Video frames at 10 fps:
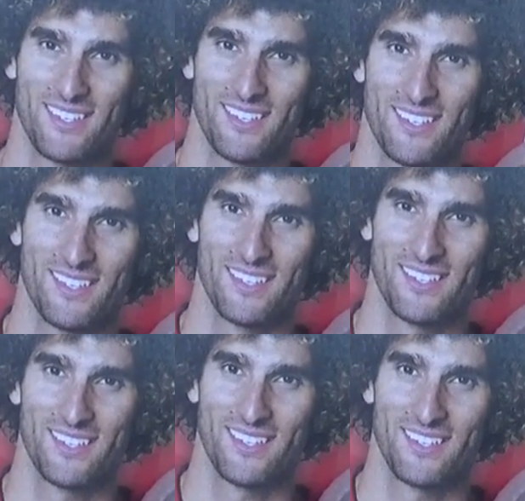um,
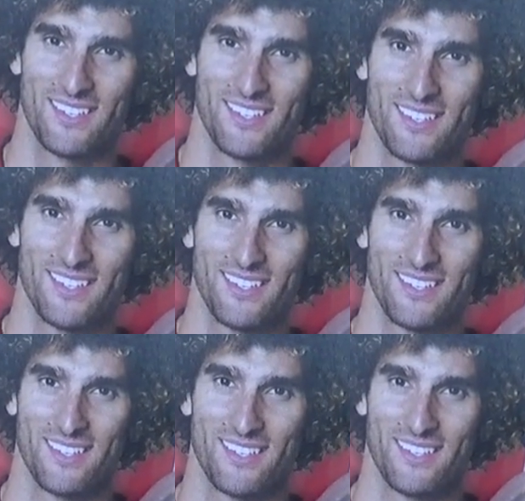
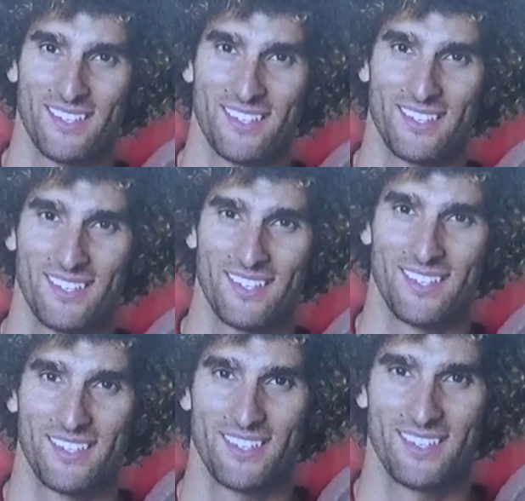Lukaku and
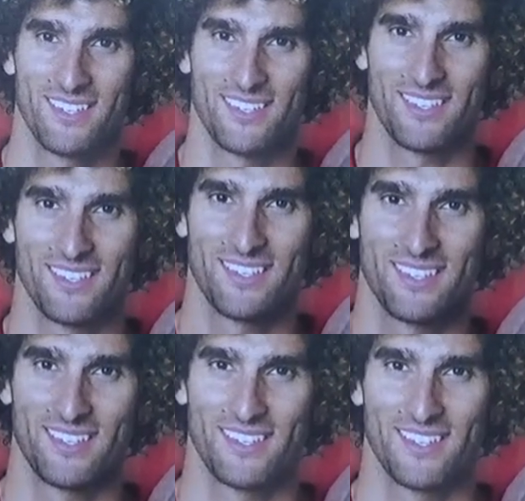Valencia to
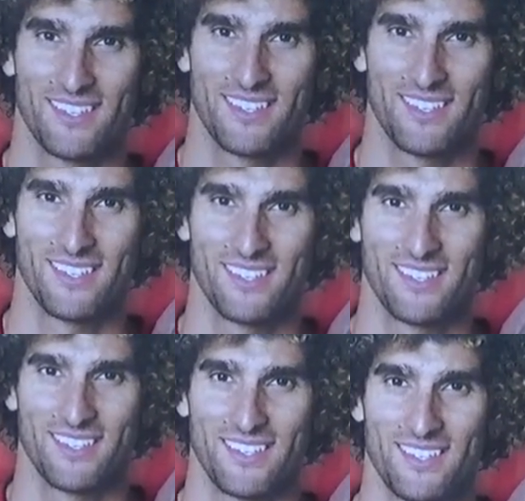complete
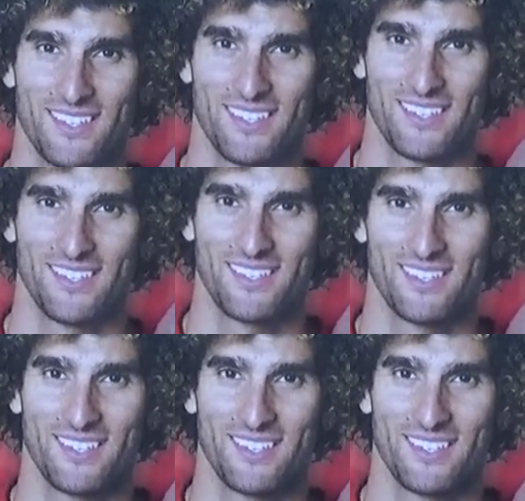Manchester United